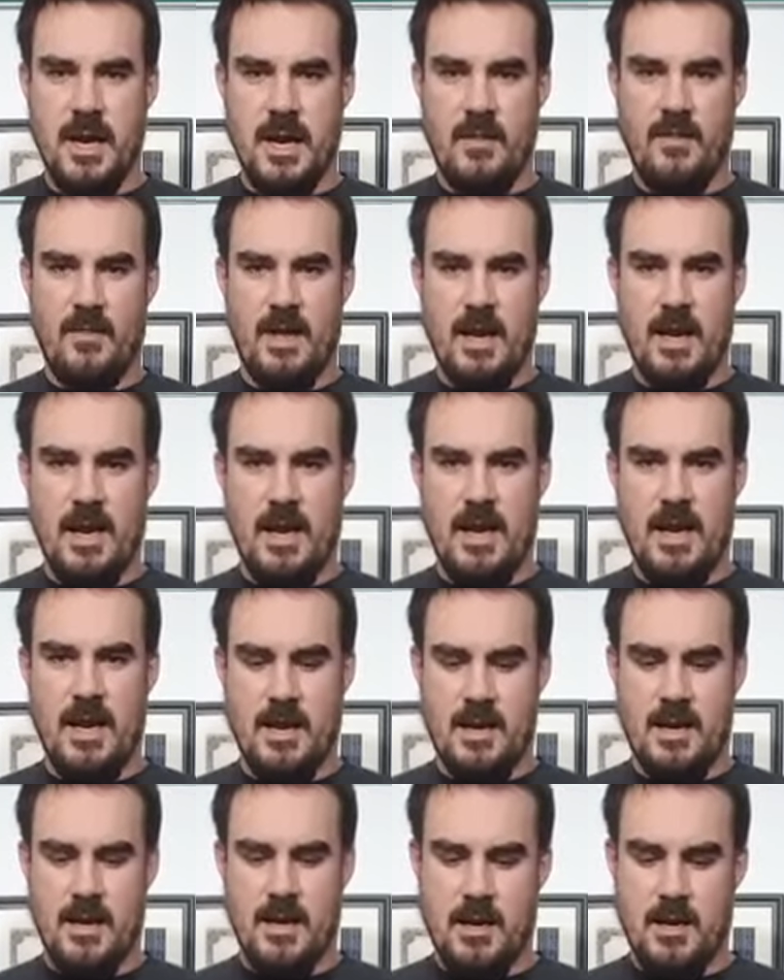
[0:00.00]
And
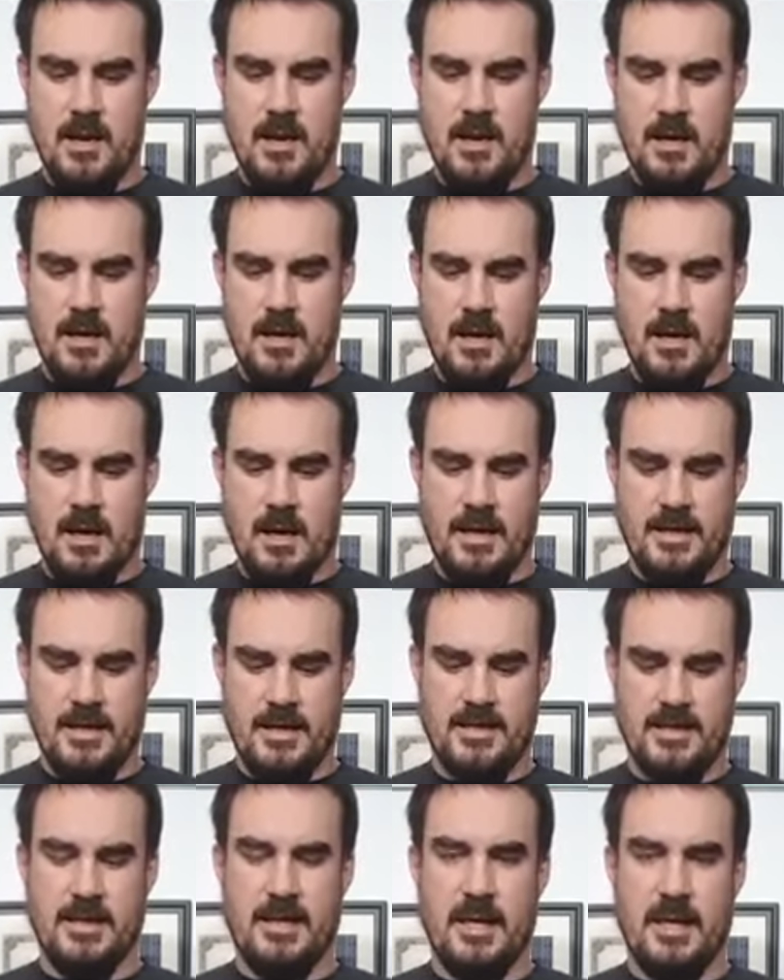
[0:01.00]
then I
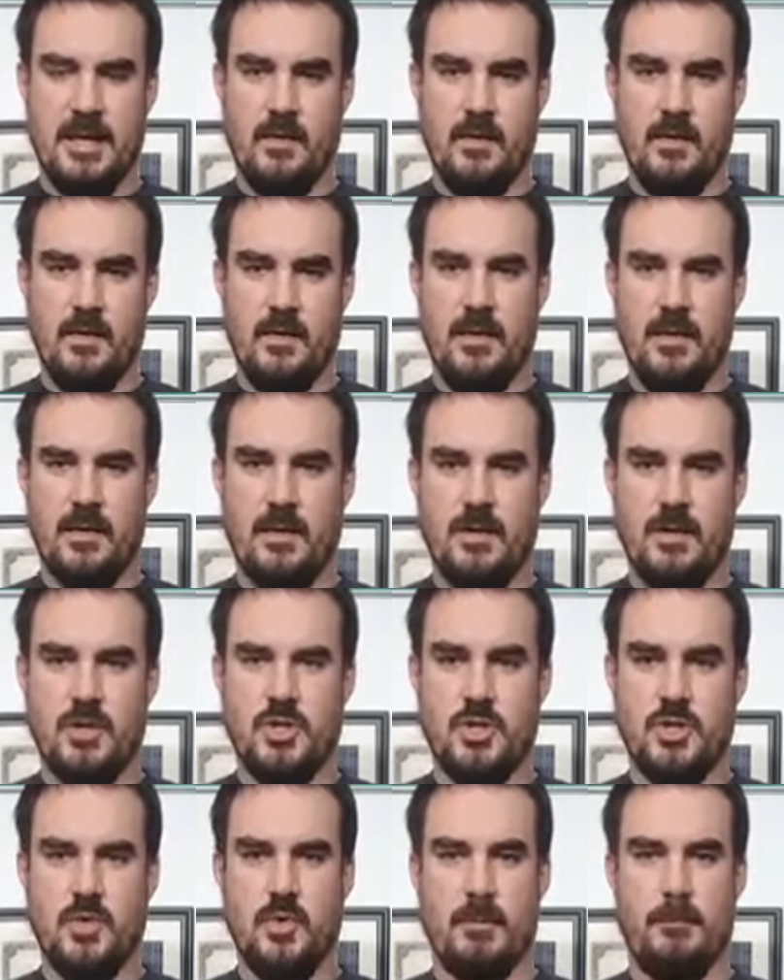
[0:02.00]
just said the hell with it,
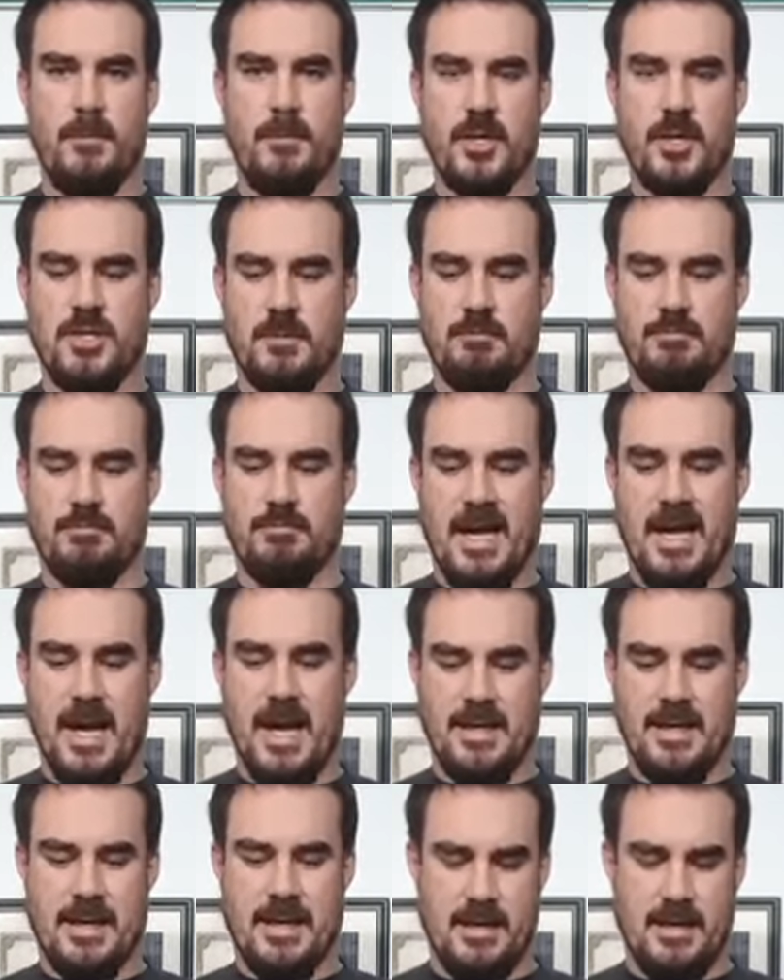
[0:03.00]
threw a bunch of
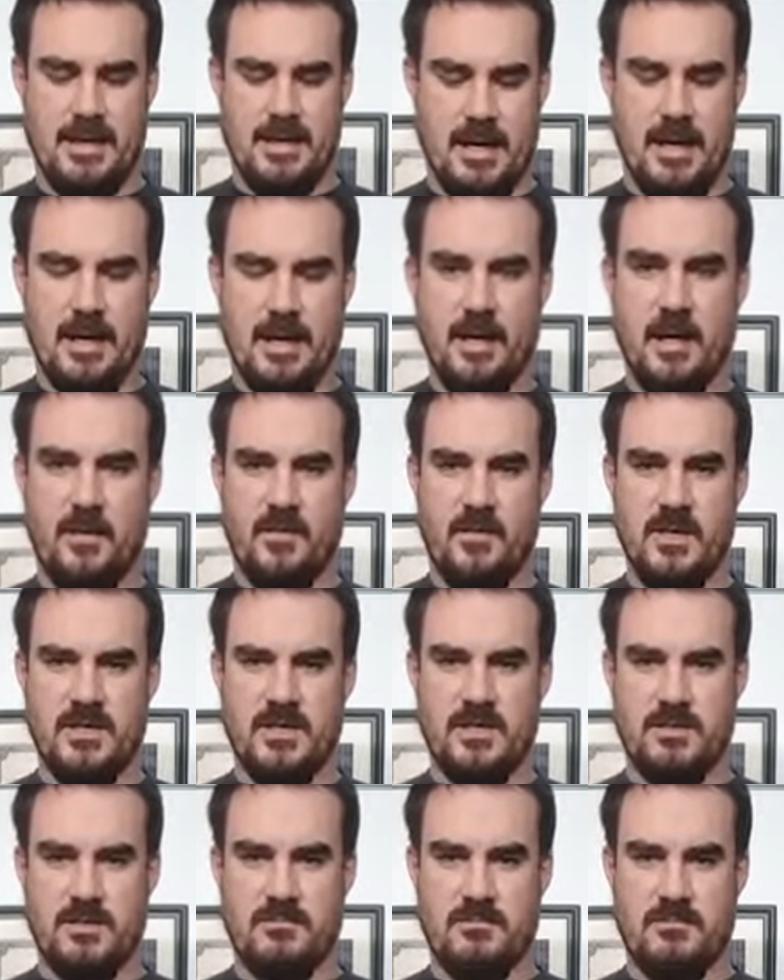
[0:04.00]
black in it, and I got
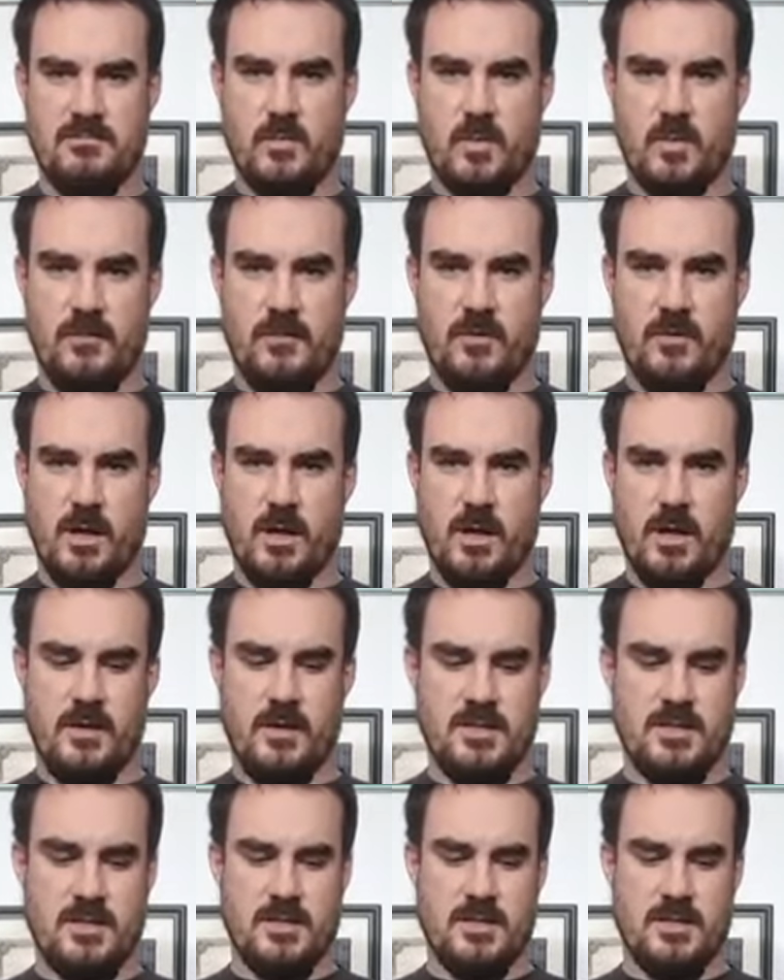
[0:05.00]
this, whatever color
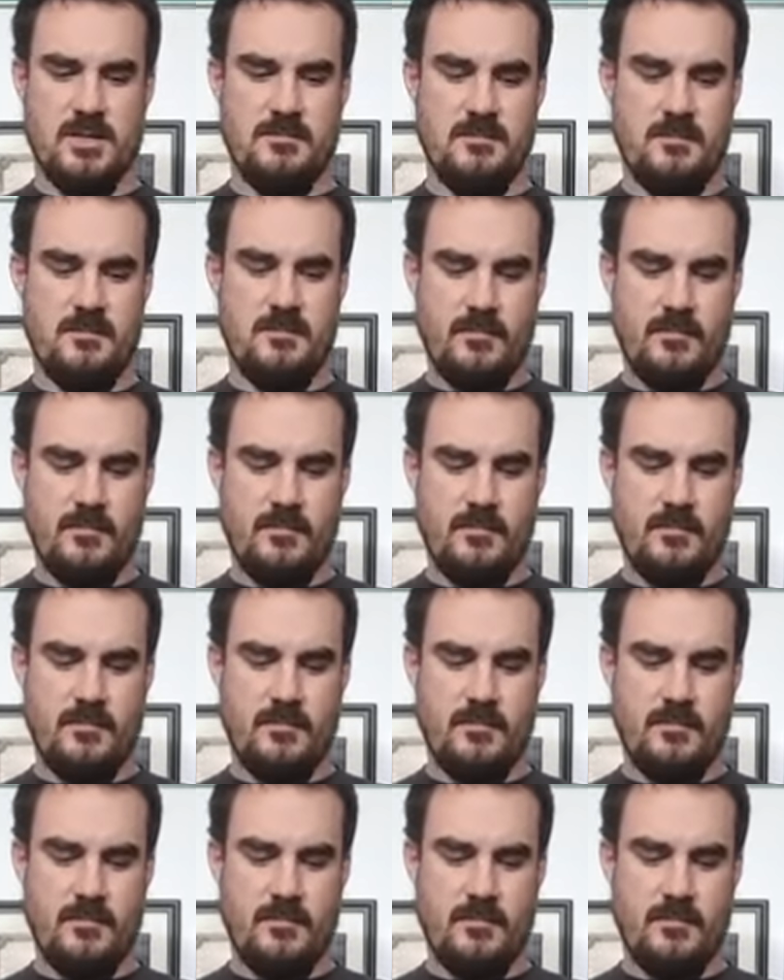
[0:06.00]
this is.